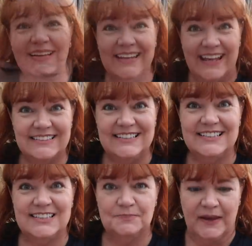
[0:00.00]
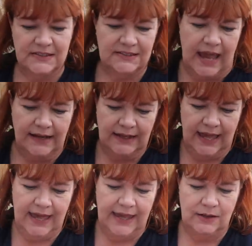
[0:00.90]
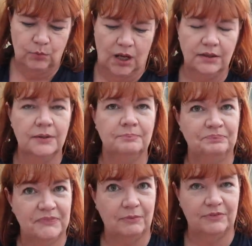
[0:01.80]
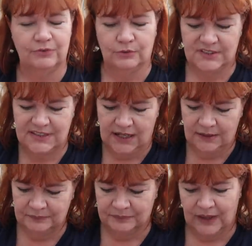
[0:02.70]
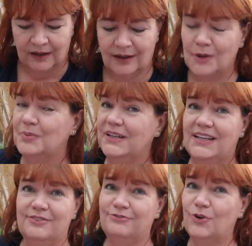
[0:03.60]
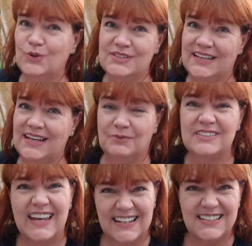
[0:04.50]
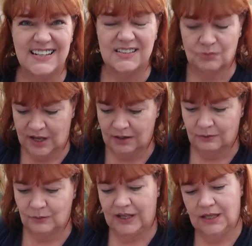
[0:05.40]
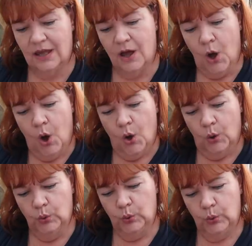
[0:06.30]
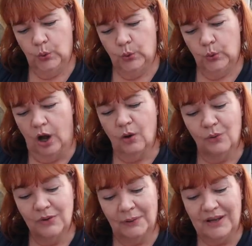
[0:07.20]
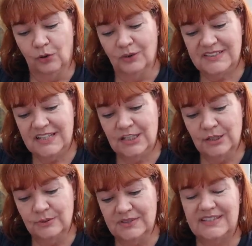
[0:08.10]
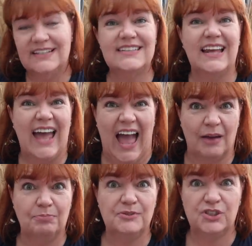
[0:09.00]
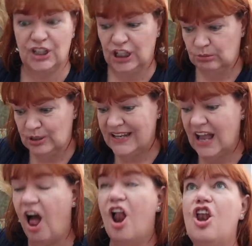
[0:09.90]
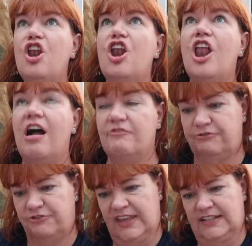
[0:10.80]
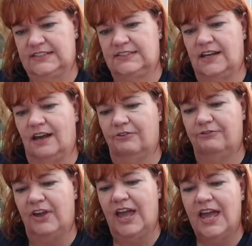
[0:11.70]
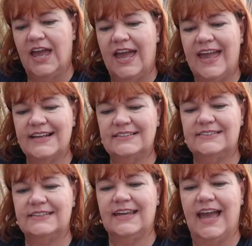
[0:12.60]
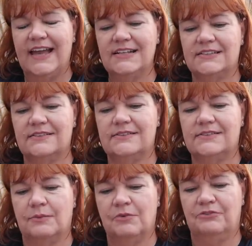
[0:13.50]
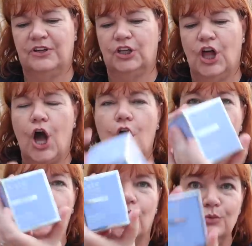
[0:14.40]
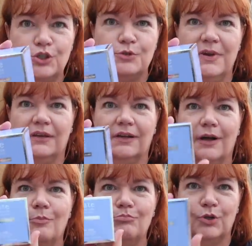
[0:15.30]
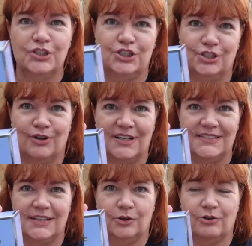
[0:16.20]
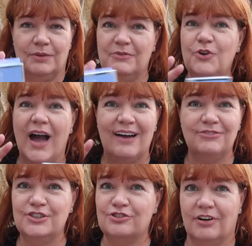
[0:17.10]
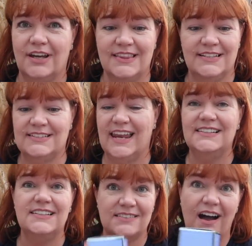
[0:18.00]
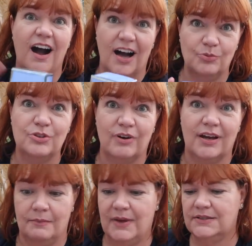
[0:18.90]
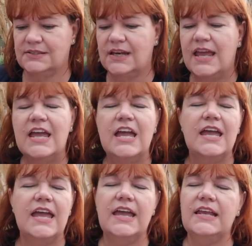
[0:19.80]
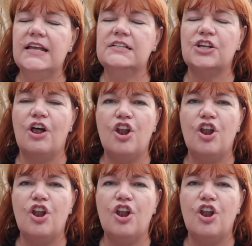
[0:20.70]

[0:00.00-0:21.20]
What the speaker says: Next is the Space NK one, number 14. Can't believe 14. We're 10 days away, aren't we? Oh, now I already use this and absolutely love this stuff. It's the Kate Somerville Goat Milk Moisturising Cream. If you haven't tried this, ladies, I would recommend it. It is